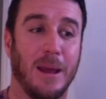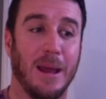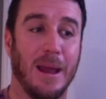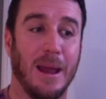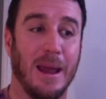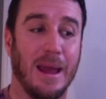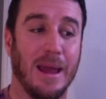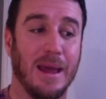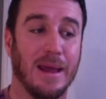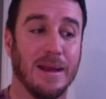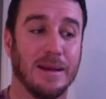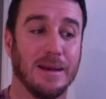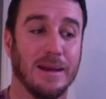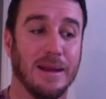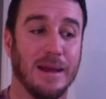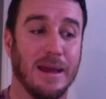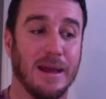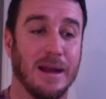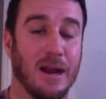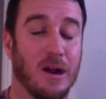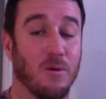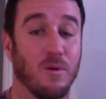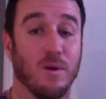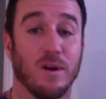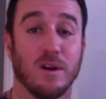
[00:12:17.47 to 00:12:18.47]
and
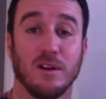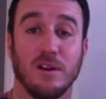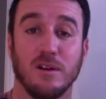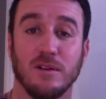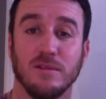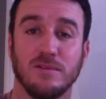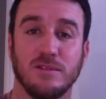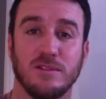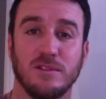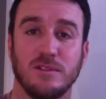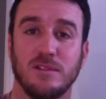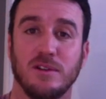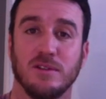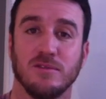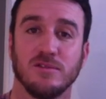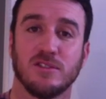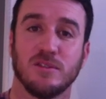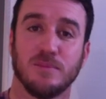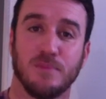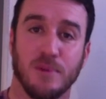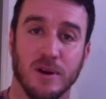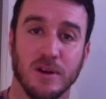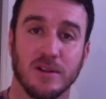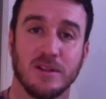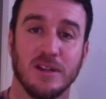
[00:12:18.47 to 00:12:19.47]
and our workloads don't
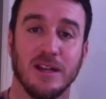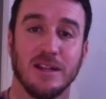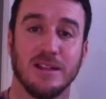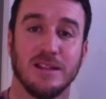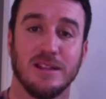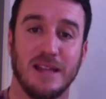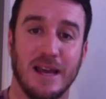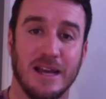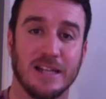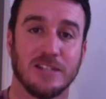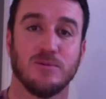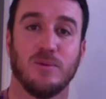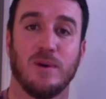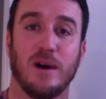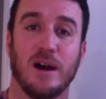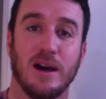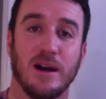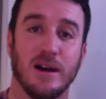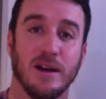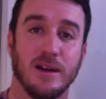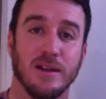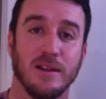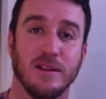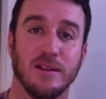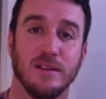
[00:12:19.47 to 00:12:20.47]
support that. That's
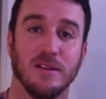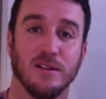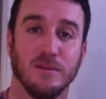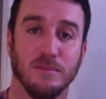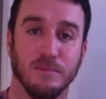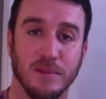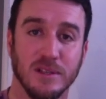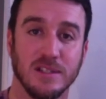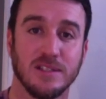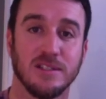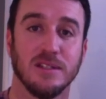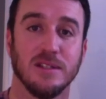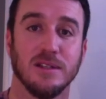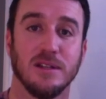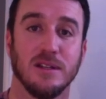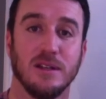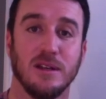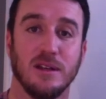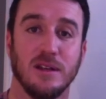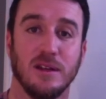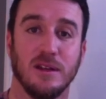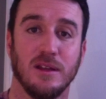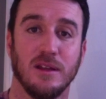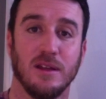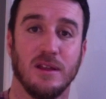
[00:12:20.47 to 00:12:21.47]
why they're missing
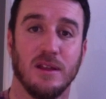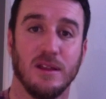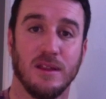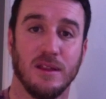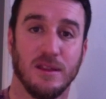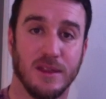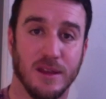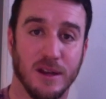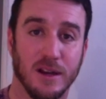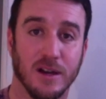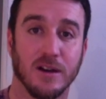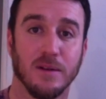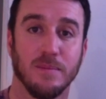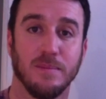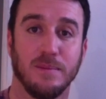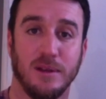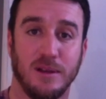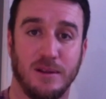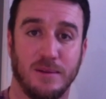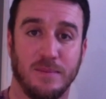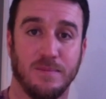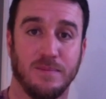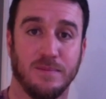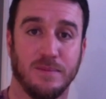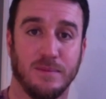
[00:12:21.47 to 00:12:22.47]

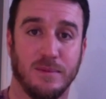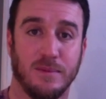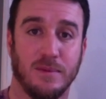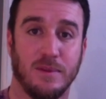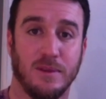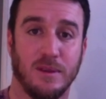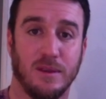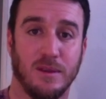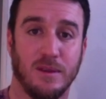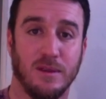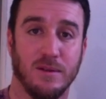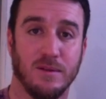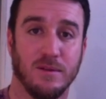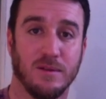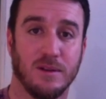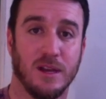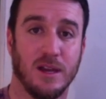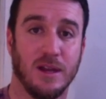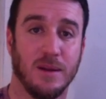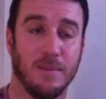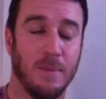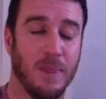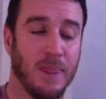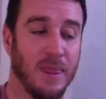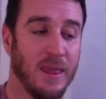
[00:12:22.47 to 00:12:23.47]
therapy.
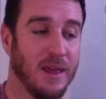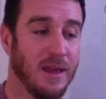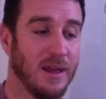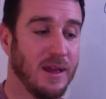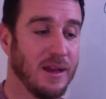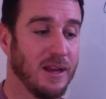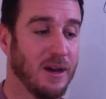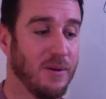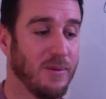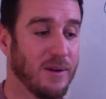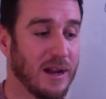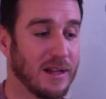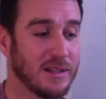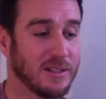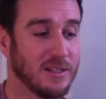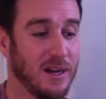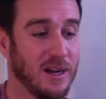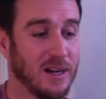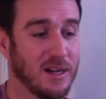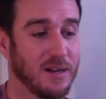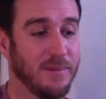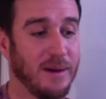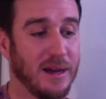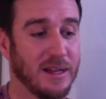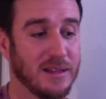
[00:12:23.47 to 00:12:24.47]
Okay. Now, when I
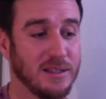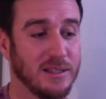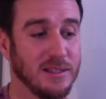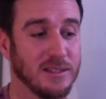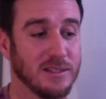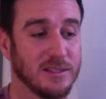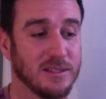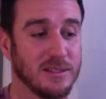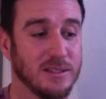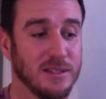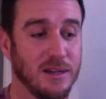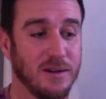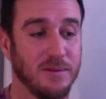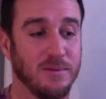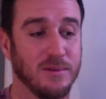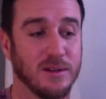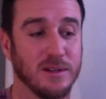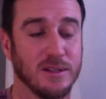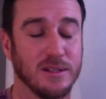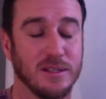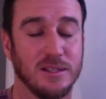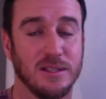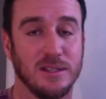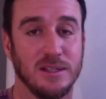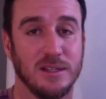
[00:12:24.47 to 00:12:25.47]
talk about this, I want
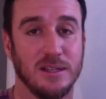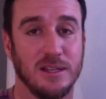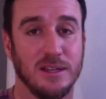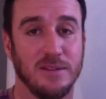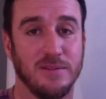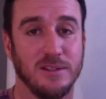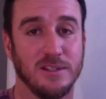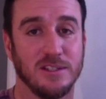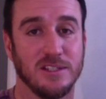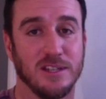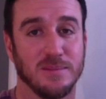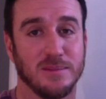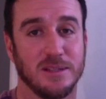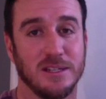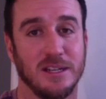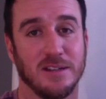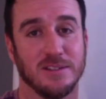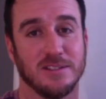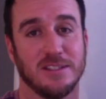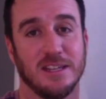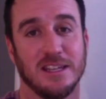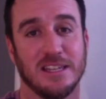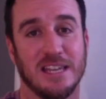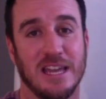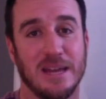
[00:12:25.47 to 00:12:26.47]
to give you something
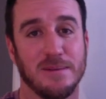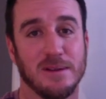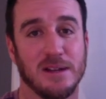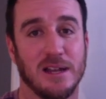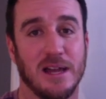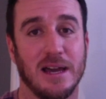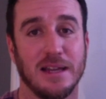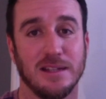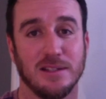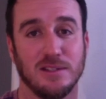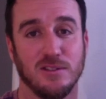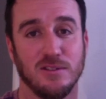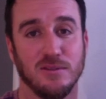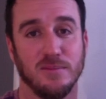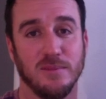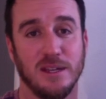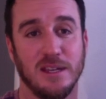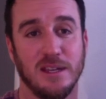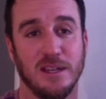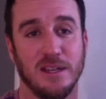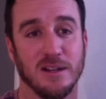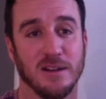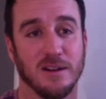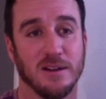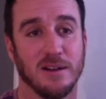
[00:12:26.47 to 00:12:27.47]
else that came to light to
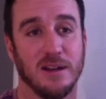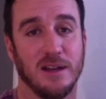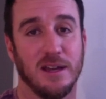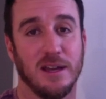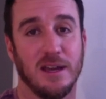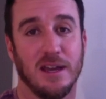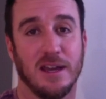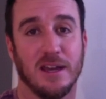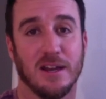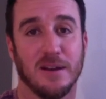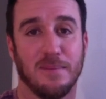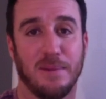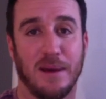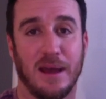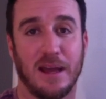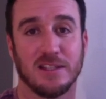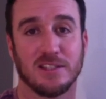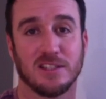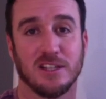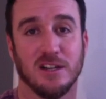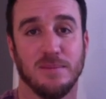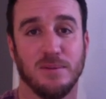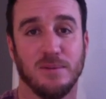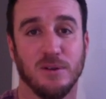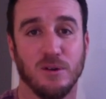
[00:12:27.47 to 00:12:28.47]
me here in the
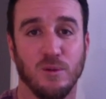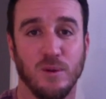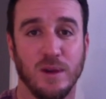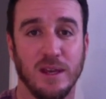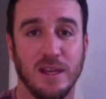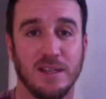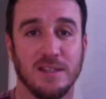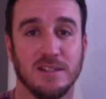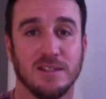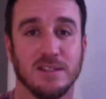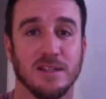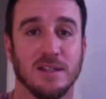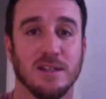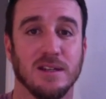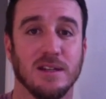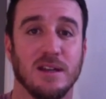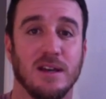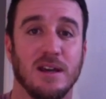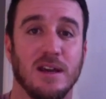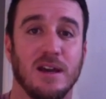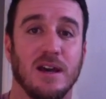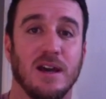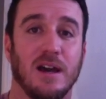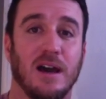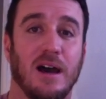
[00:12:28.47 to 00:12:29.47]
past couple weeks, and
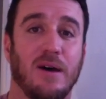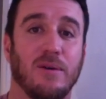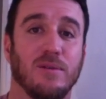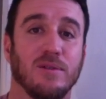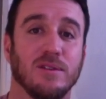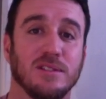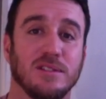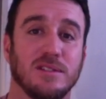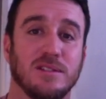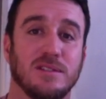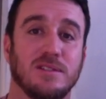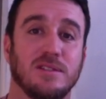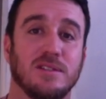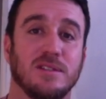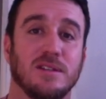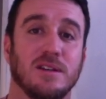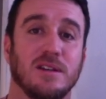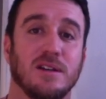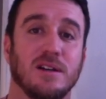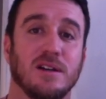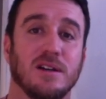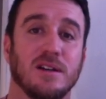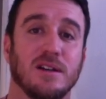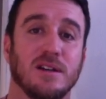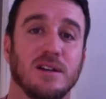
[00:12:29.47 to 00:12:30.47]
I was
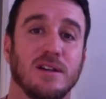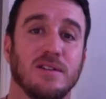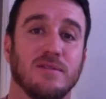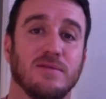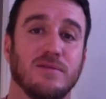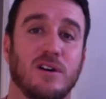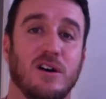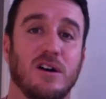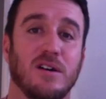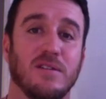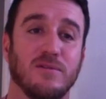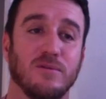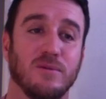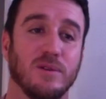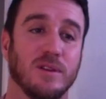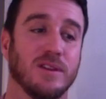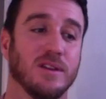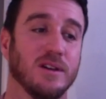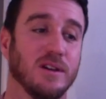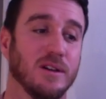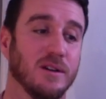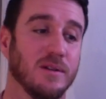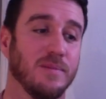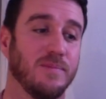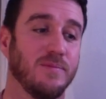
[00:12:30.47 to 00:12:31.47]
uh, involved with
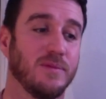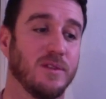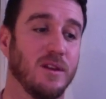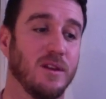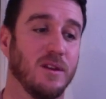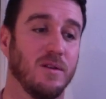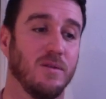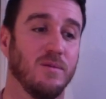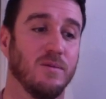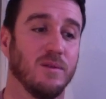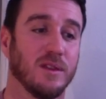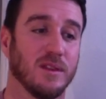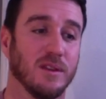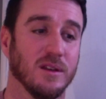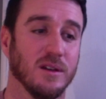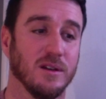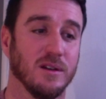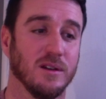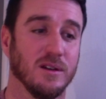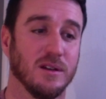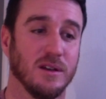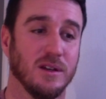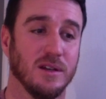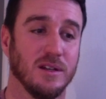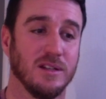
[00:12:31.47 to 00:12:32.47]
a with
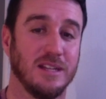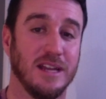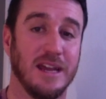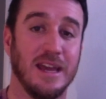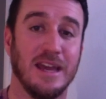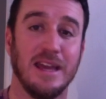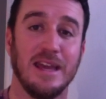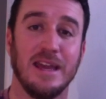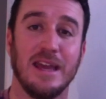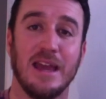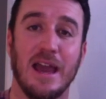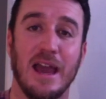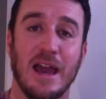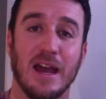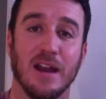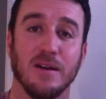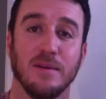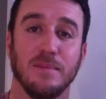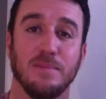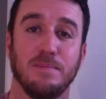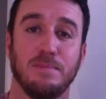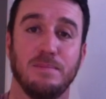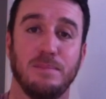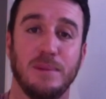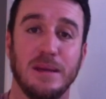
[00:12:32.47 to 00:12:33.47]
a, a day at
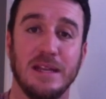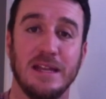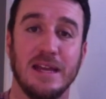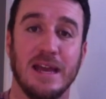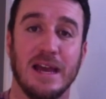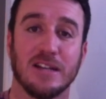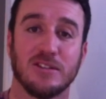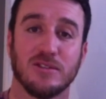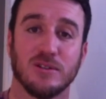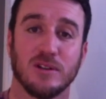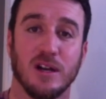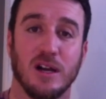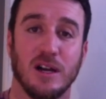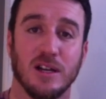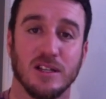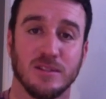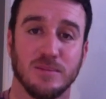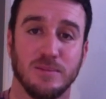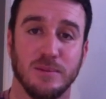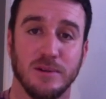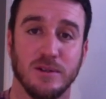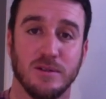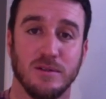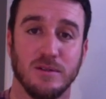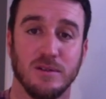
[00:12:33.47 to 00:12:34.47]
a pediatric
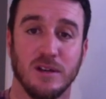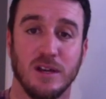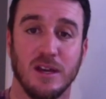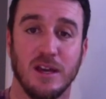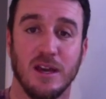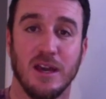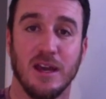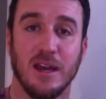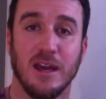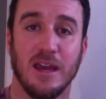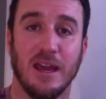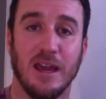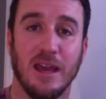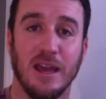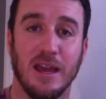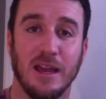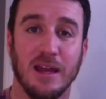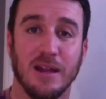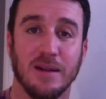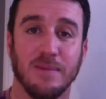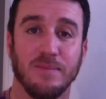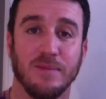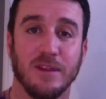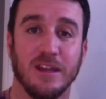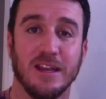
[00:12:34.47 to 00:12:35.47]
hospital,
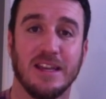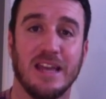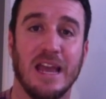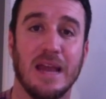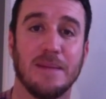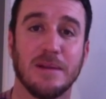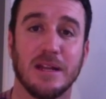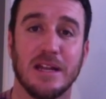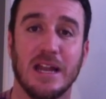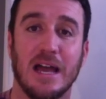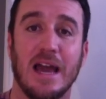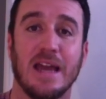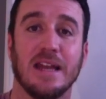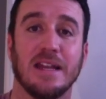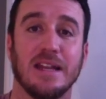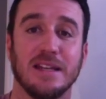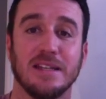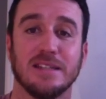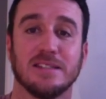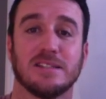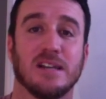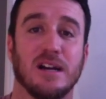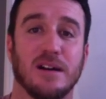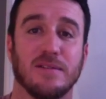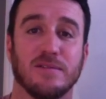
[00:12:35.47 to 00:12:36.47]
and it came to light in
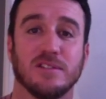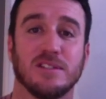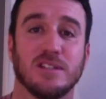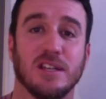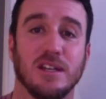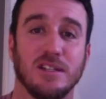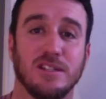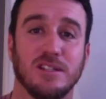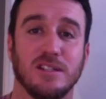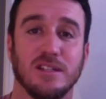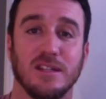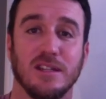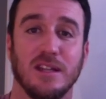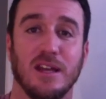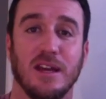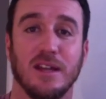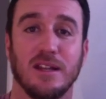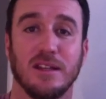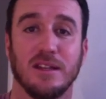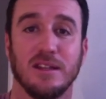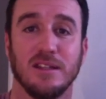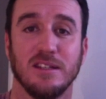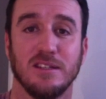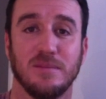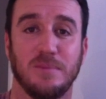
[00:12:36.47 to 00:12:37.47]
this conversation
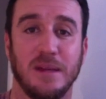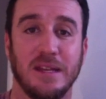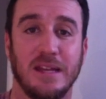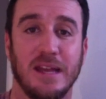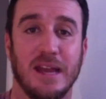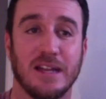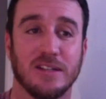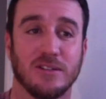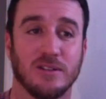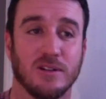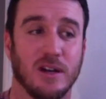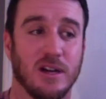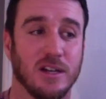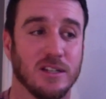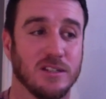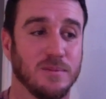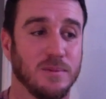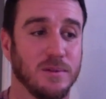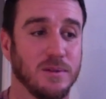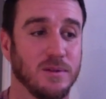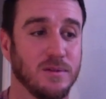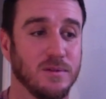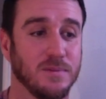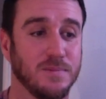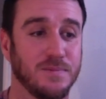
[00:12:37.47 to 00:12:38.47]
that this pediatric
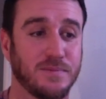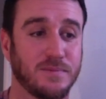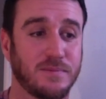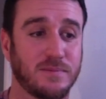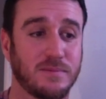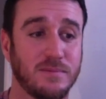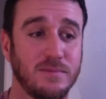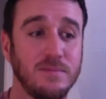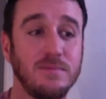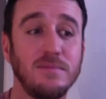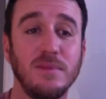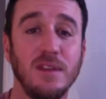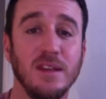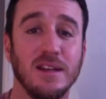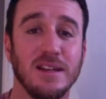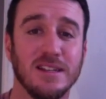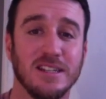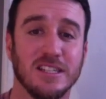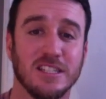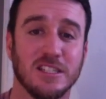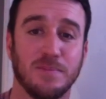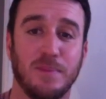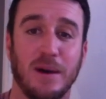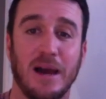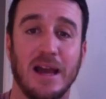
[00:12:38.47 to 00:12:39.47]
hospital,
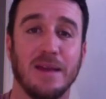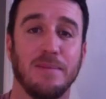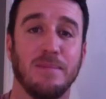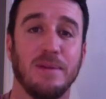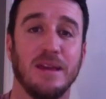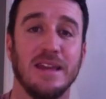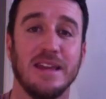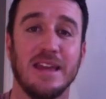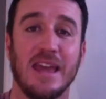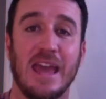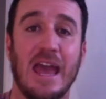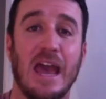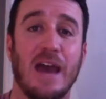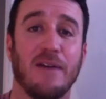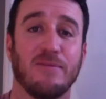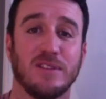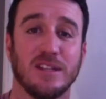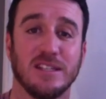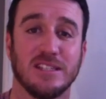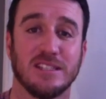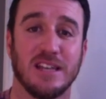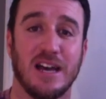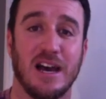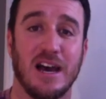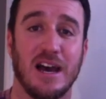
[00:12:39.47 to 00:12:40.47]
despite being half
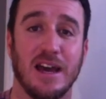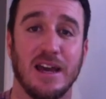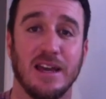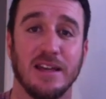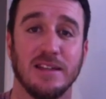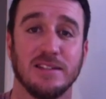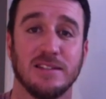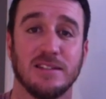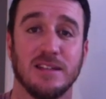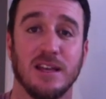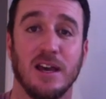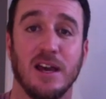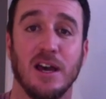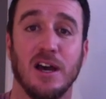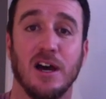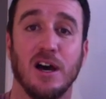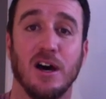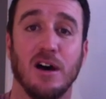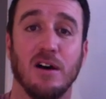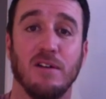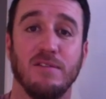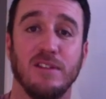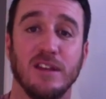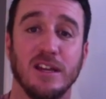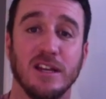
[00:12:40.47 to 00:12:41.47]
the size
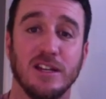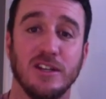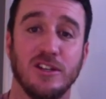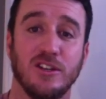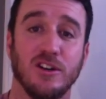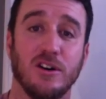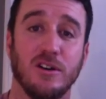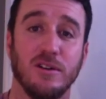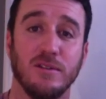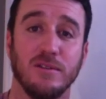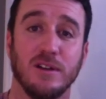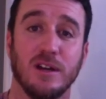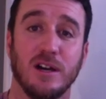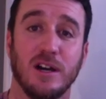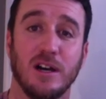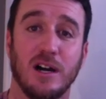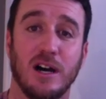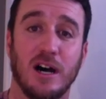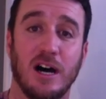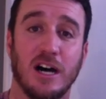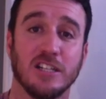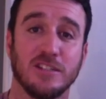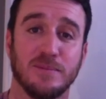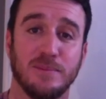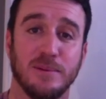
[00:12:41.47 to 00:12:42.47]
of the adult
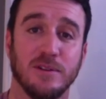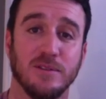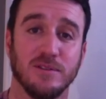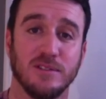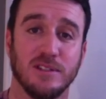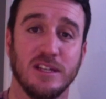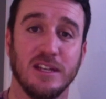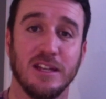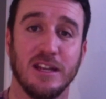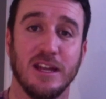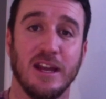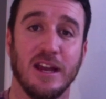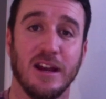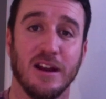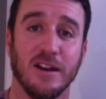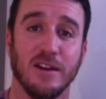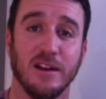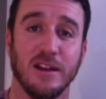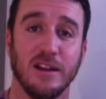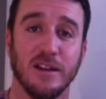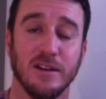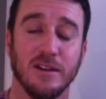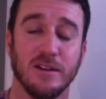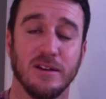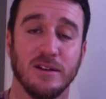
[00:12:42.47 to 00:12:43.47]
hospitals in the
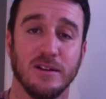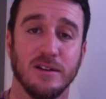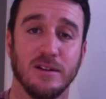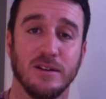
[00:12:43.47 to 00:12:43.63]
area,